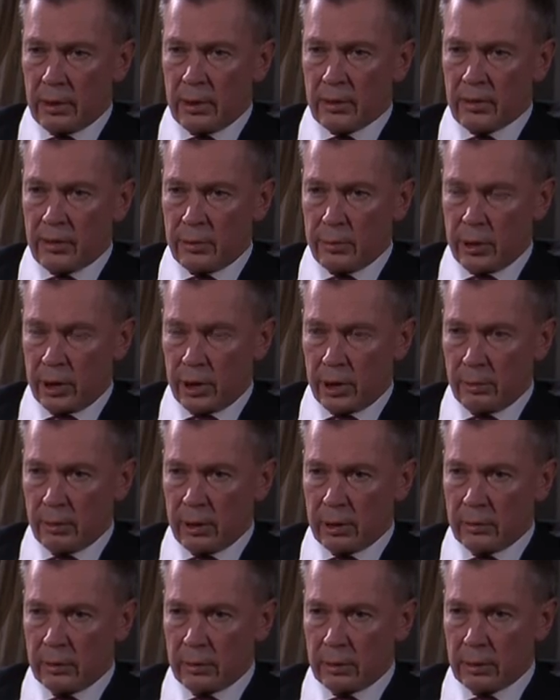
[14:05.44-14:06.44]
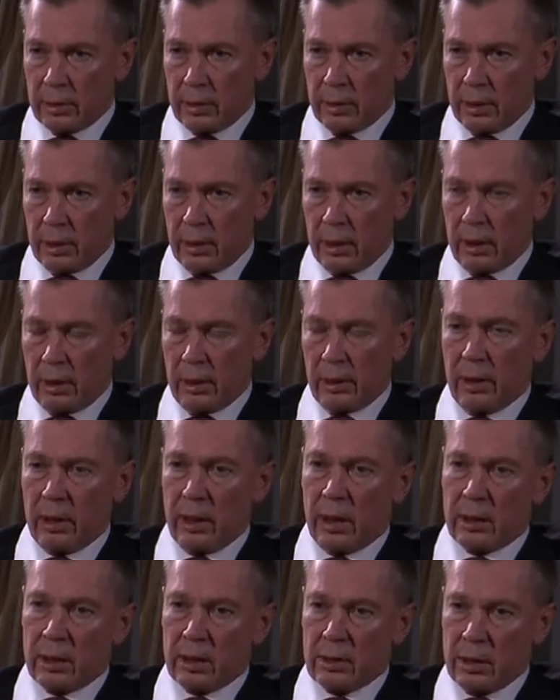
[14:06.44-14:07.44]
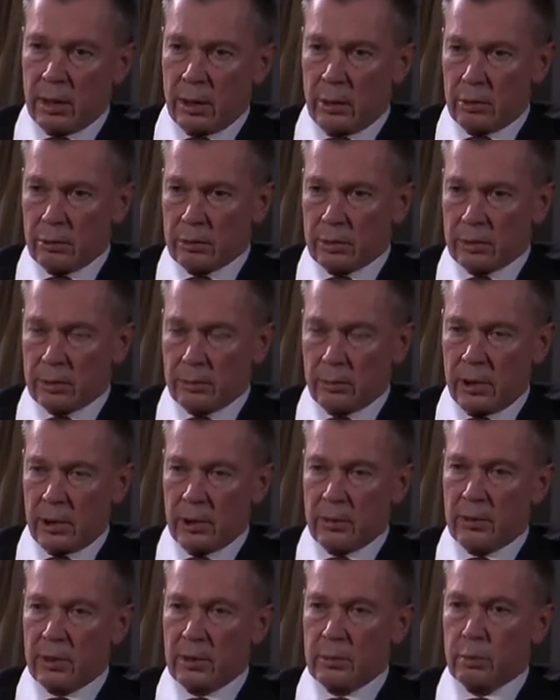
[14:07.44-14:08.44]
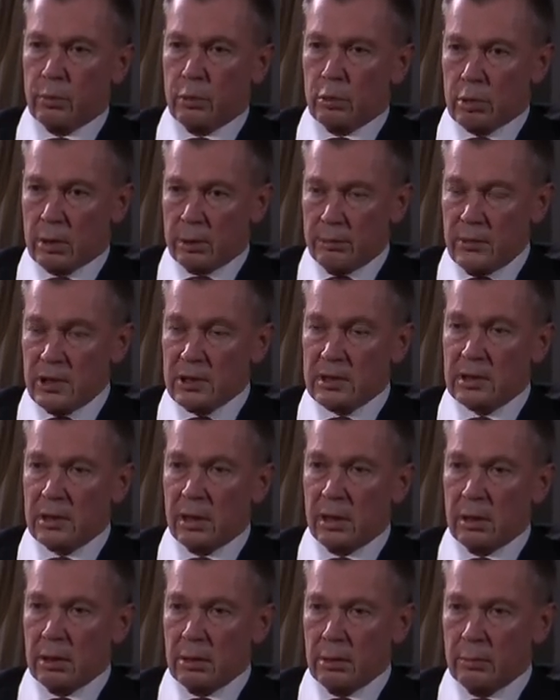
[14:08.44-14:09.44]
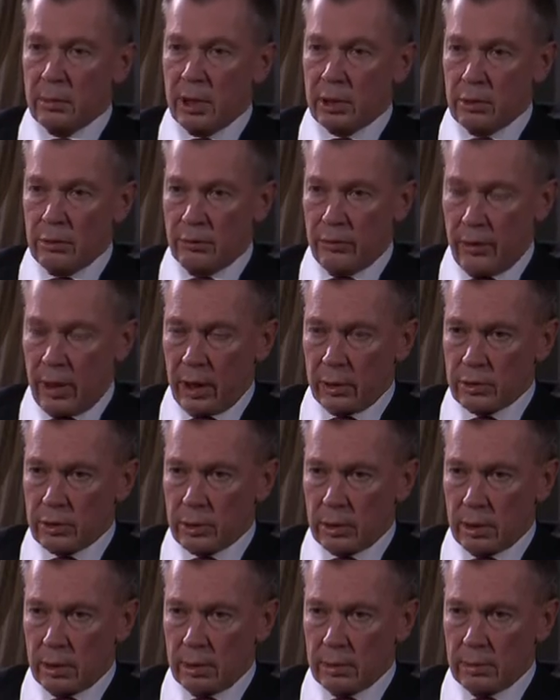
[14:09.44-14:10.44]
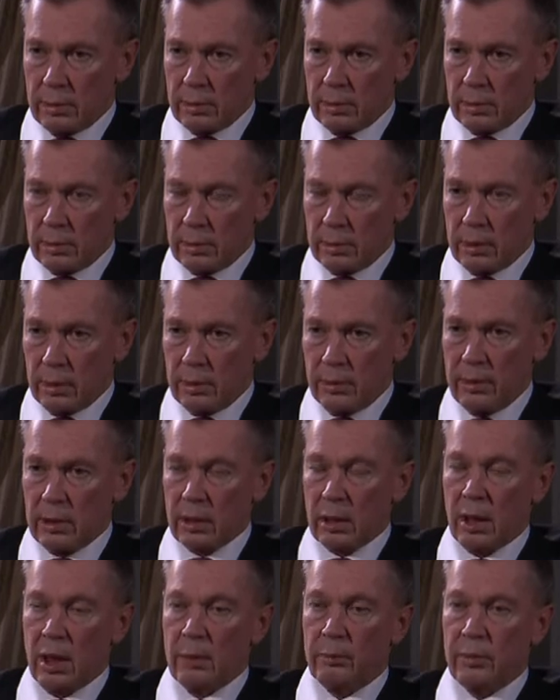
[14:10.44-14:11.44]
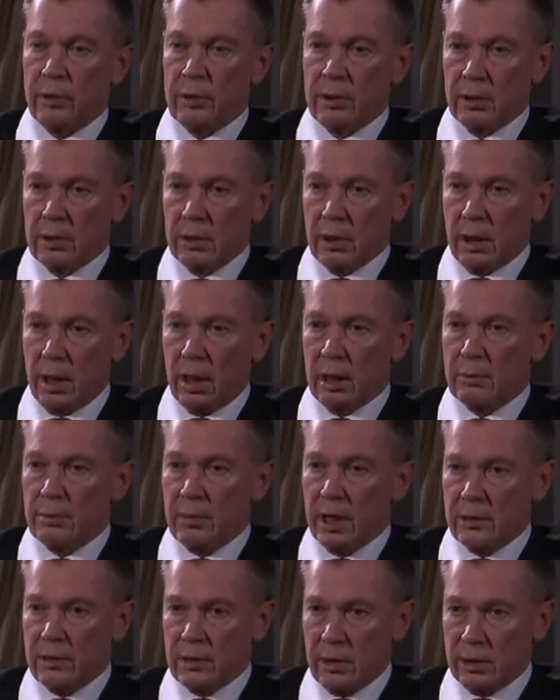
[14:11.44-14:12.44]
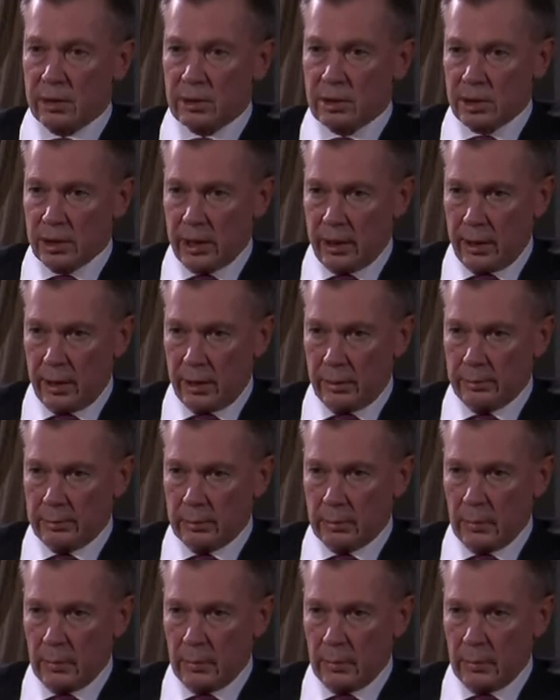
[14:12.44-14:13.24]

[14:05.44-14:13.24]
experiment carried out by the Buk missile manufacturer, the company Almaz-Antey.